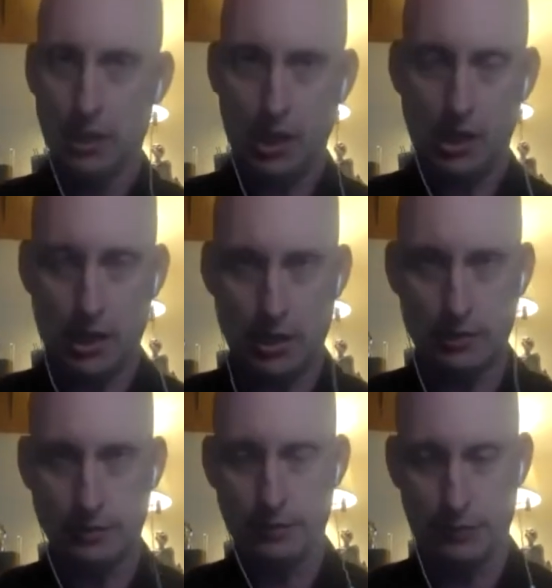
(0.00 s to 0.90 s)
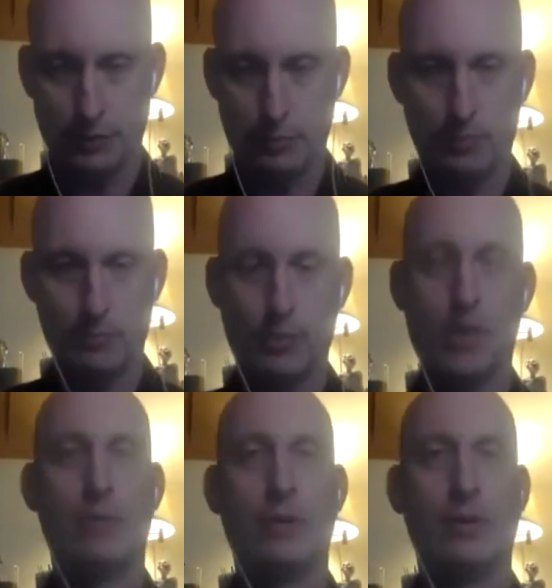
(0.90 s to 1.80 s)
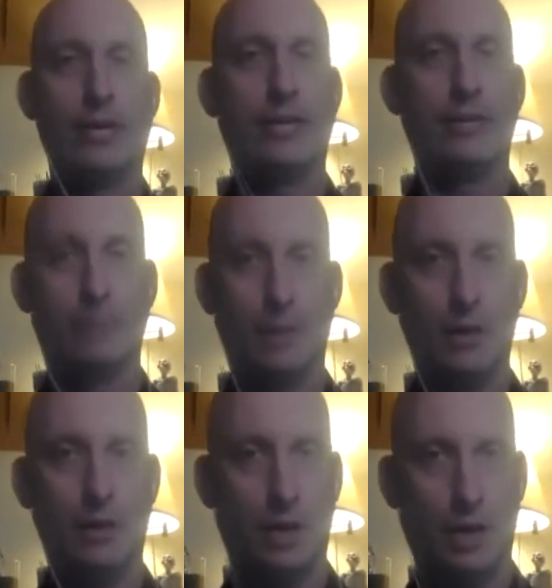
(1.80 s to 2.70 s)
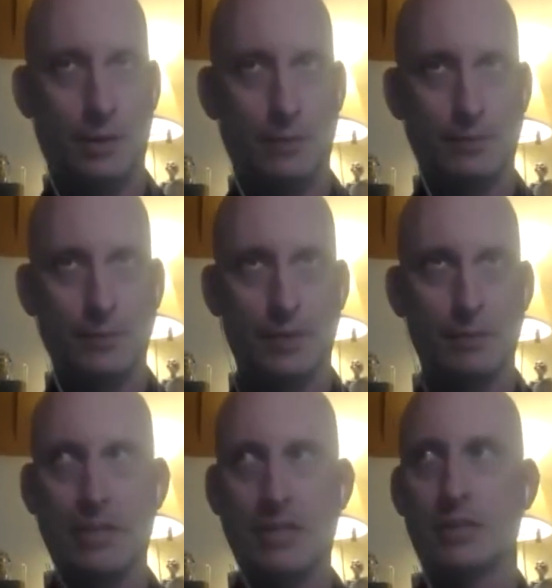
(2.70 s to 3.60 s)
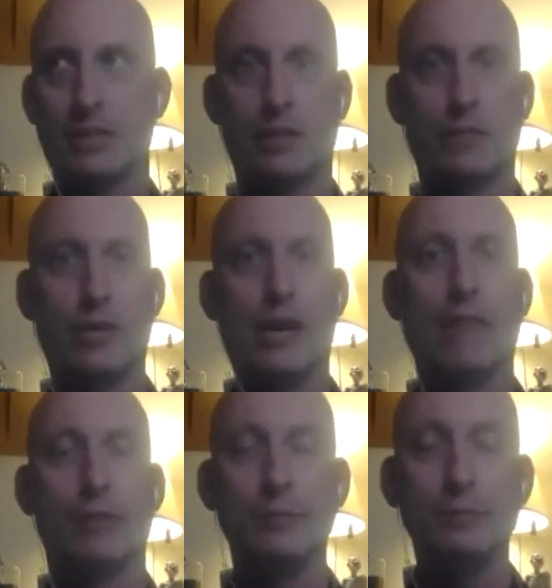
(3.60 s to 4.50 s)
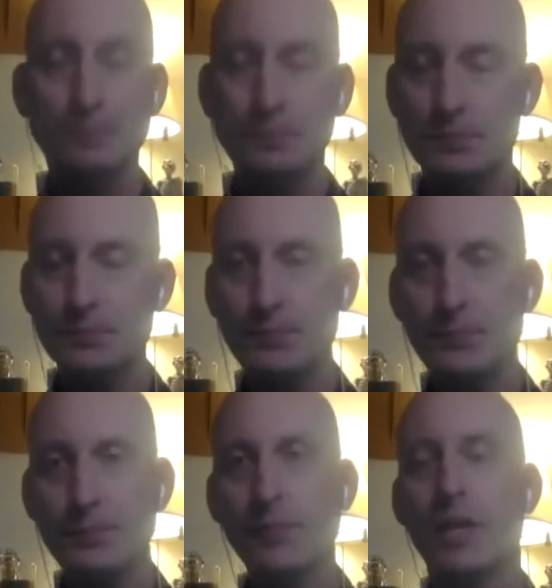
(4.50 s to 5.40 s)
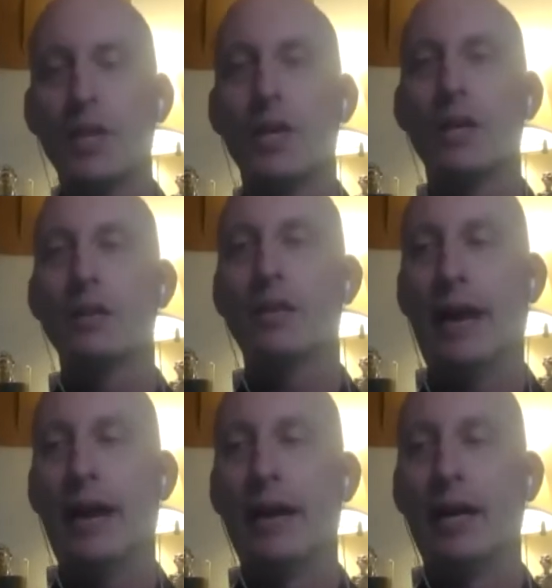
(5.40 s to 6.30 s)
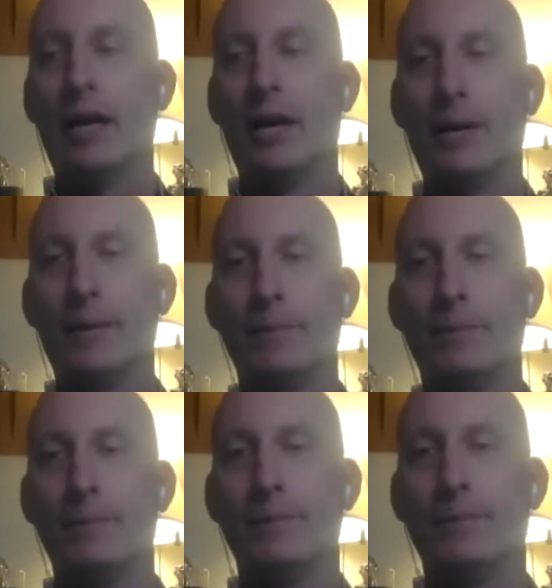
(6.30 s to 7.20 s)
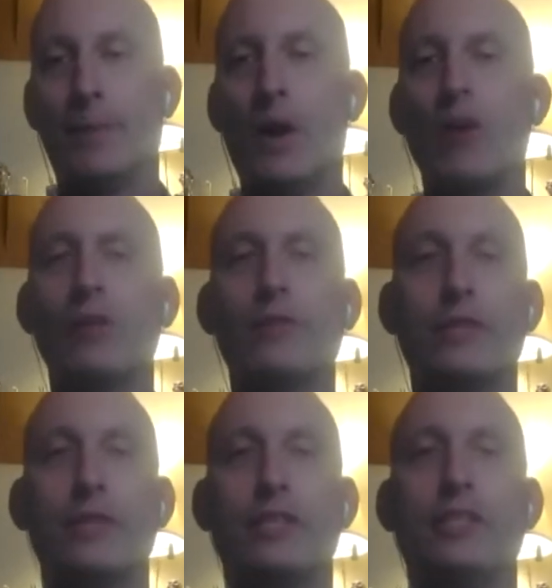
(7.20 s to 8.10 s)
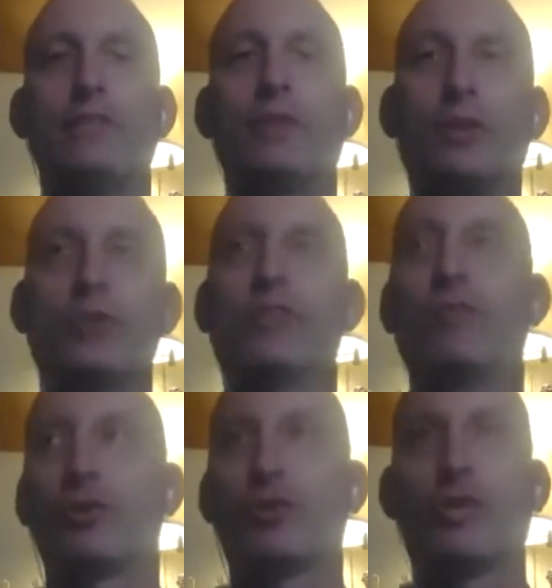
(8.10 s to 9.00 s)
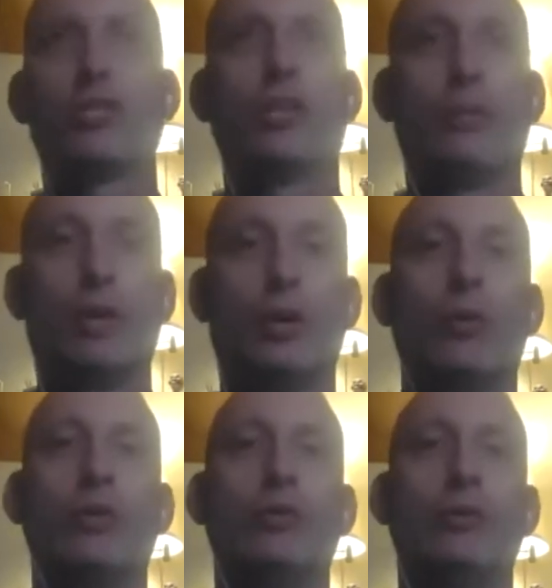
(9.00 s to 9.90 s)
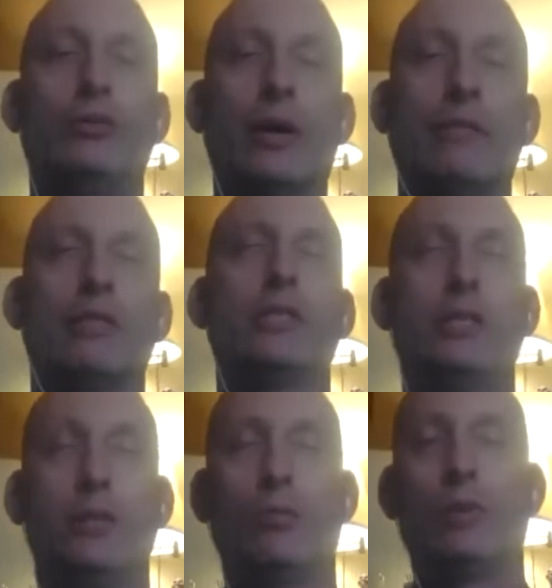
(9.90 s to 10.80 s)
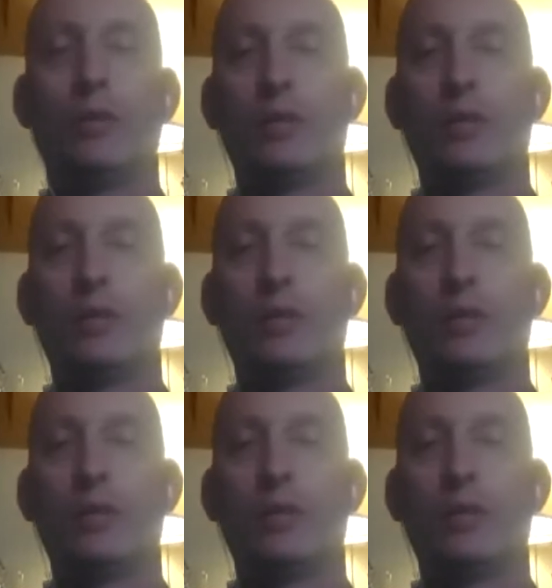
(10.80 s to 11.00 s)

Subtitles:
the primary means of travel, that all of the difficulty and frustration that would go into having to deal with